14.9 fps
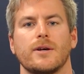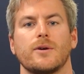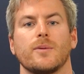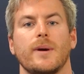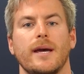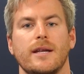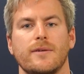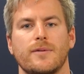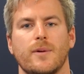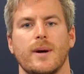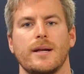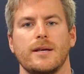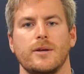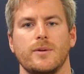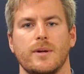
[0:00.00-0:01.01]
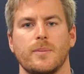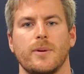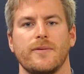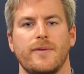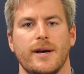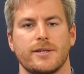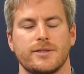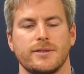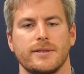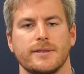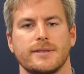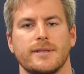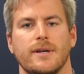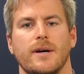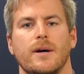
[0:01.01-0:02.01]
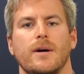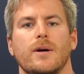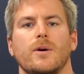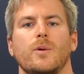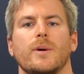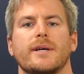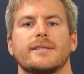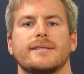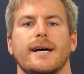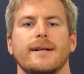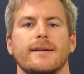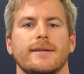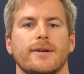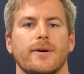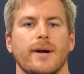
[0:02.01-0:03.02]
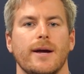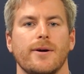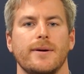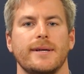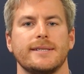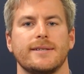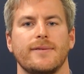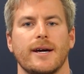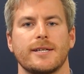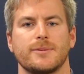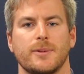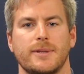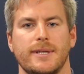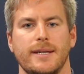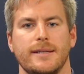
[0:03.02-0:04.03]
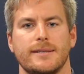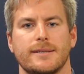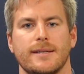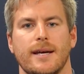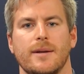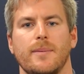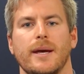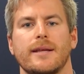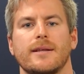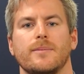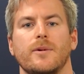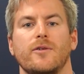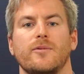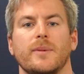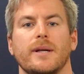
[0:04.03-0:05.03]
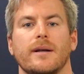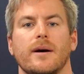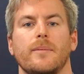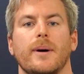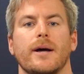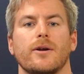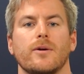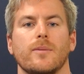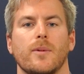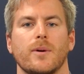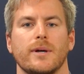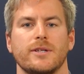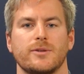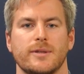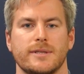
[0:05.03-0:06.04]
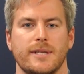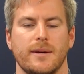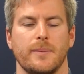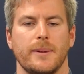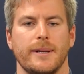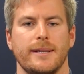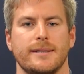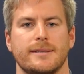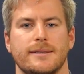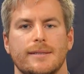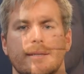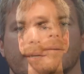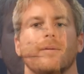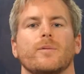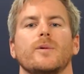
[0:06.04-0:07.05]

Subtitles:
creative credit union professionals who excel in their areas of expertise and make the movement a better, more interesting place.